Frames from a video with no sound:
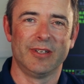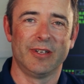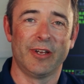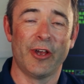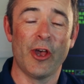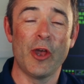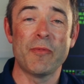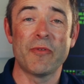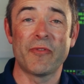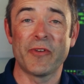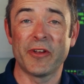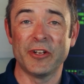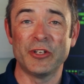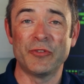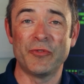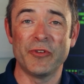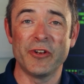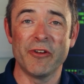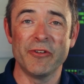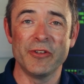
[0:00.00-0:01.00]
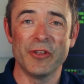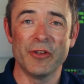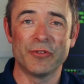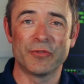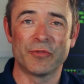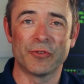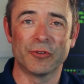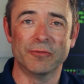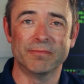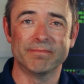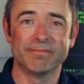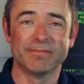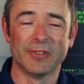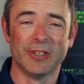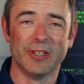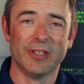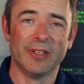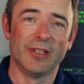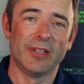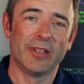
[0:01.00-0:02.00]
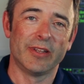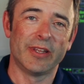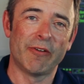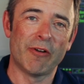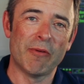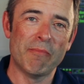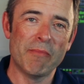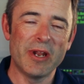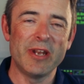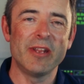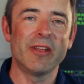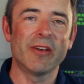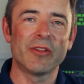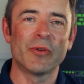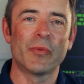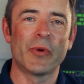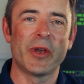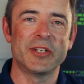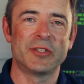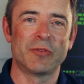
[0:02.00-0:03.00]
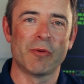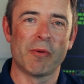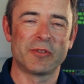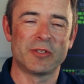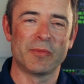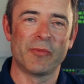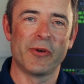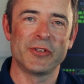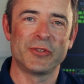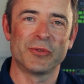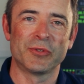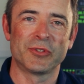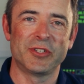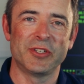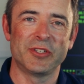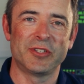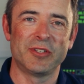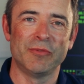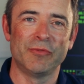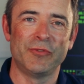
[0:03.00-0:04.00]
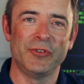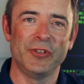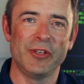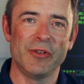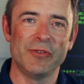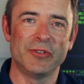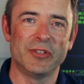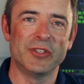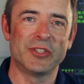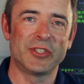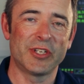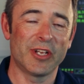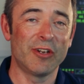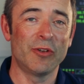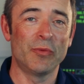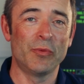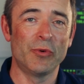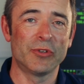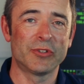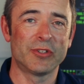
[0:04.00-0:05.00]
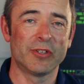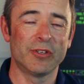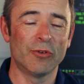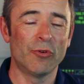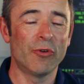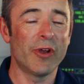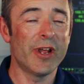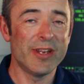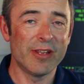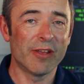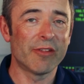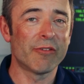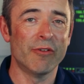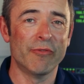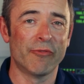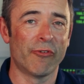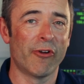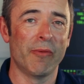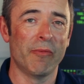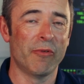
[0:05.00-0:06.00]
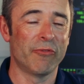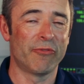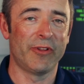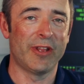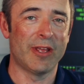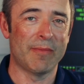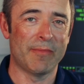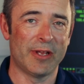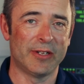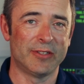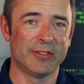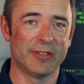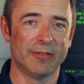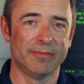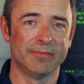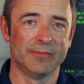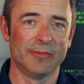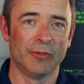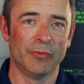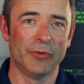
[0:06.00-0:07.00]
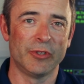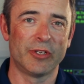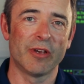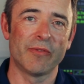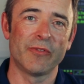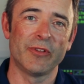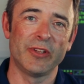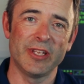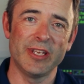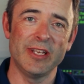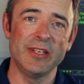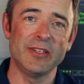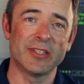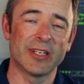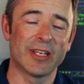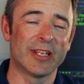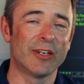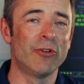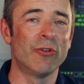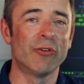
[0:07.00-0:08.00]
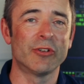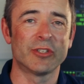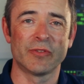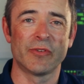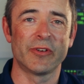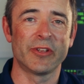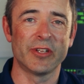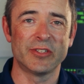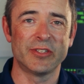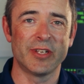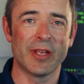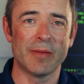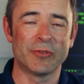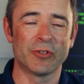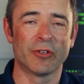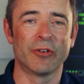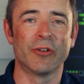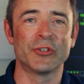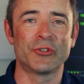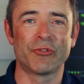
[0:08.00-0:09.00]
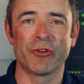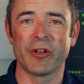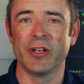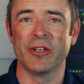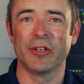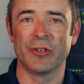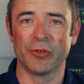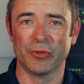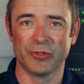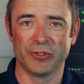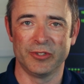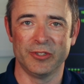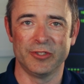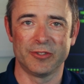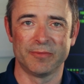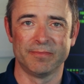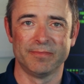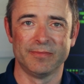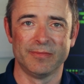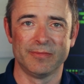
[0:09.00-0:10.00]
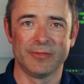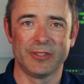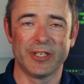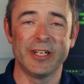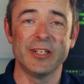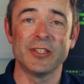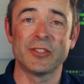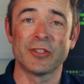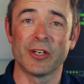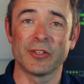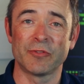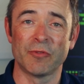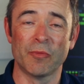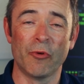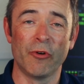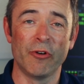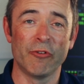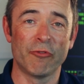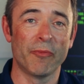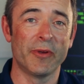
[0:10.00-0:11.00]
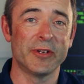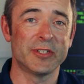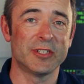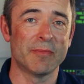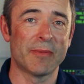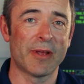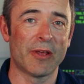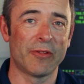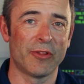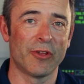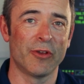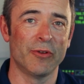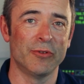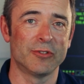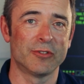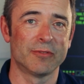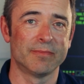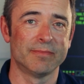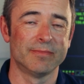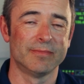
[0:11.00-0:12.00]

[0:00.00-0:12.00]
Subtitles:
I hope you found this video useful. There are many other ways to optimize your system for use in shallow water or any other environment for that matter. We cover these and lots of other tips on our training courses. Get in touch for more information about those.